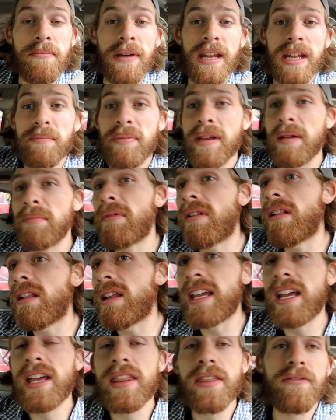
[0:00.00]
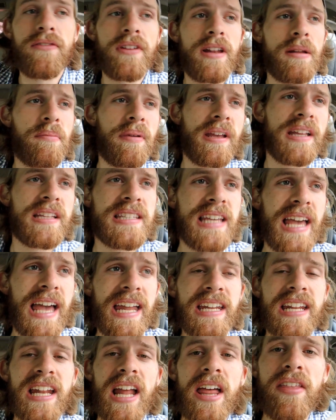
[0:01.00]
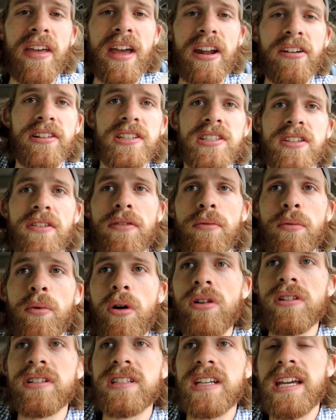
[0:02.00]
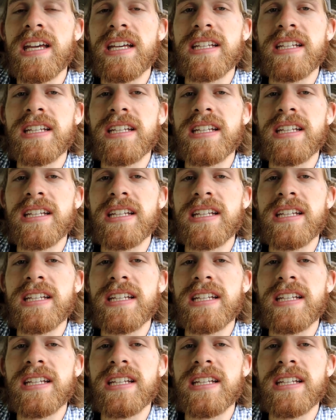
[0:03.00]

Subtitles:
Many people here in the Philippines and in other areas of the world